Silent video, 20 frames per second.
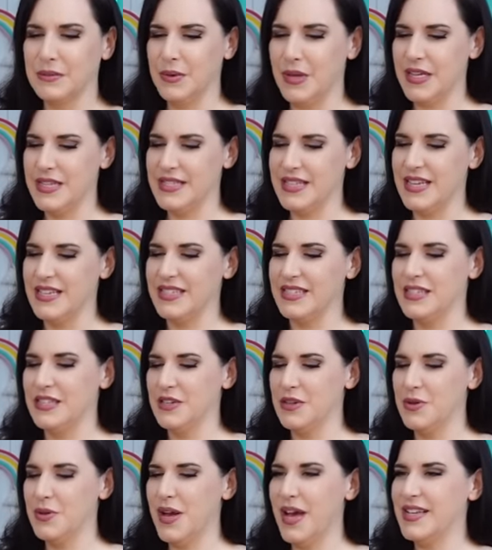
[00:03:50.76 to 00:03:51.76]
What is this?
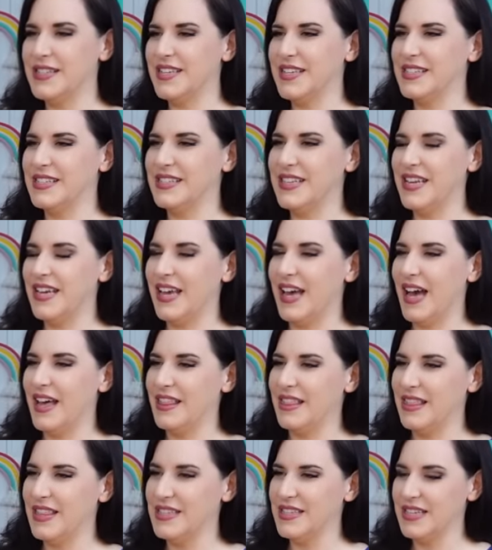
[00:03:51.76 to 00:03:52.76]
You guys can see,
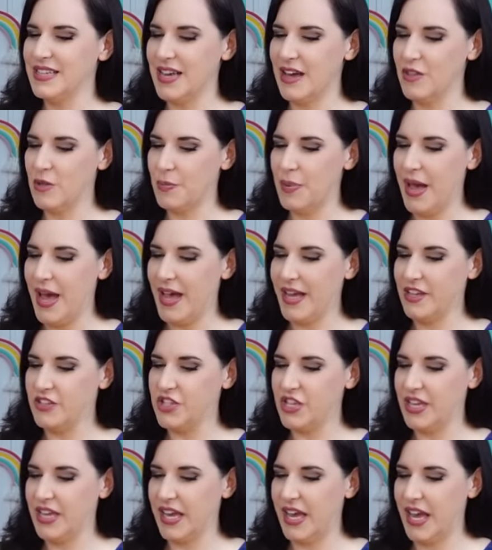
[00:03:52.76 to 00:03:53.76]
this is how the
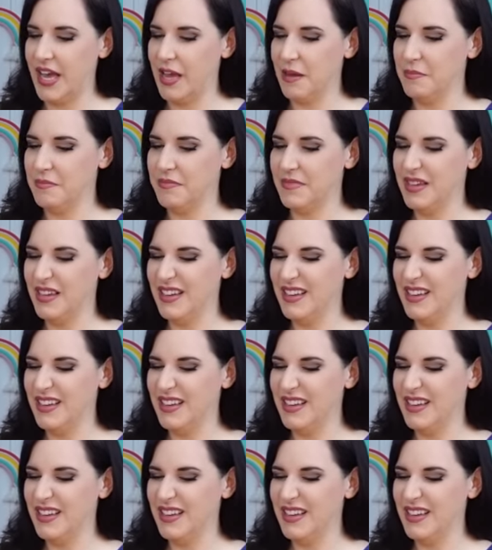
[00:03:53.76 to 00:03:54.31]
packaging came.